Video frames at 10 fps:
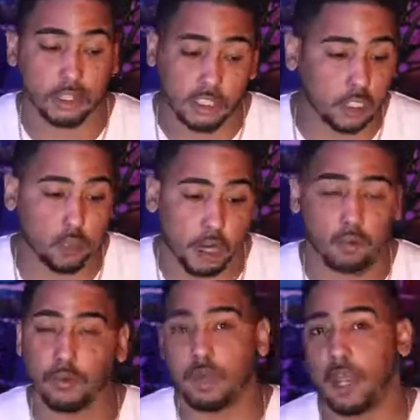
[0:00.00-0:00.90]
is where we're going
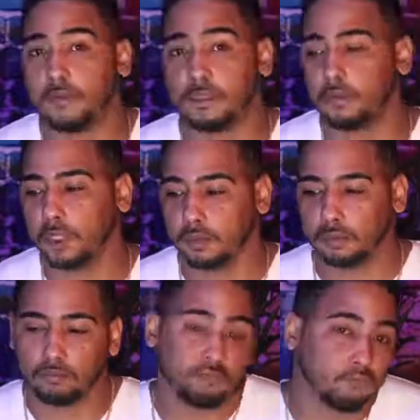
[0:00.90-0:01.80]
to have to be.
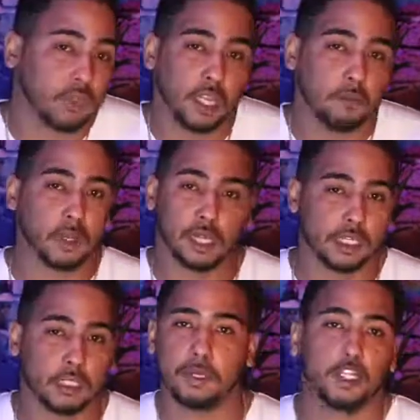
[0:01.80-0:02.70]
They ain't built a
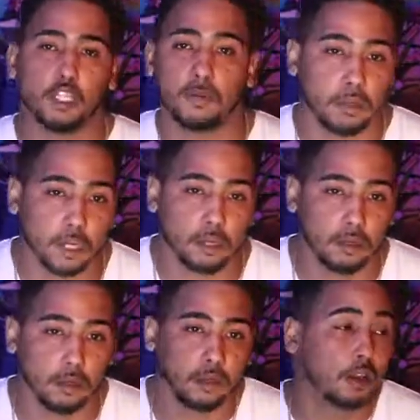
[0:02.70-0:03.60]
spaceship yet
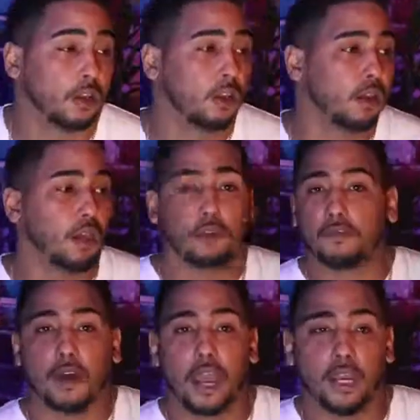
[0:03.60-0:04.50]
and
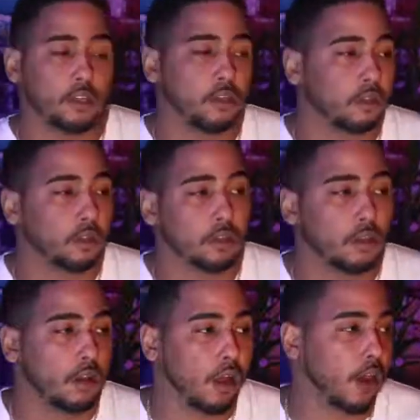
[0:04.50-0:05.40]
find
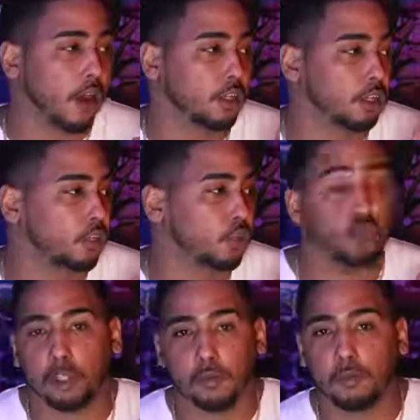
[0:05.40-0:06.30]
a
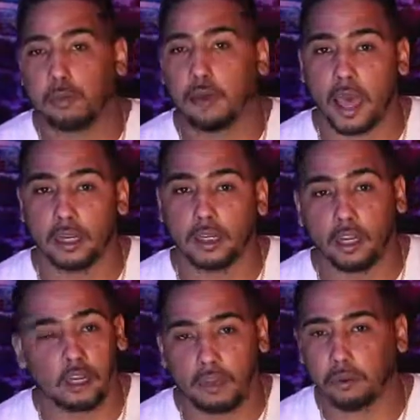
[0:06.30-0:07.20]
suitable planet,
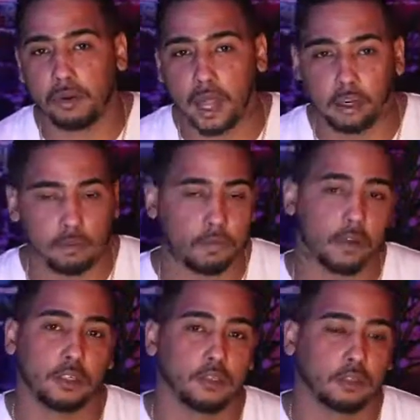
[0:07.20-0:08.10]
another planet for
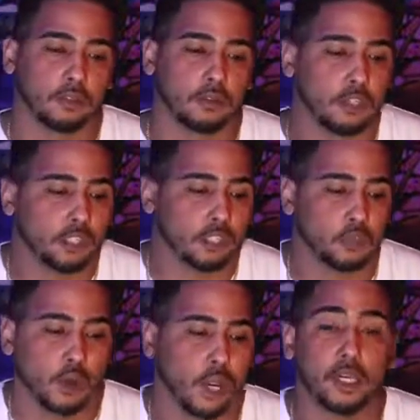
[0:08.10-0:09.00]
us. This is
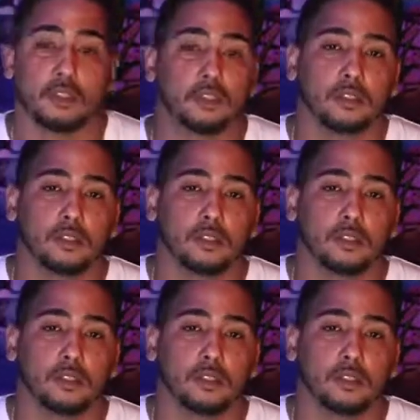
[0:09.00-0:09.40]
where it is.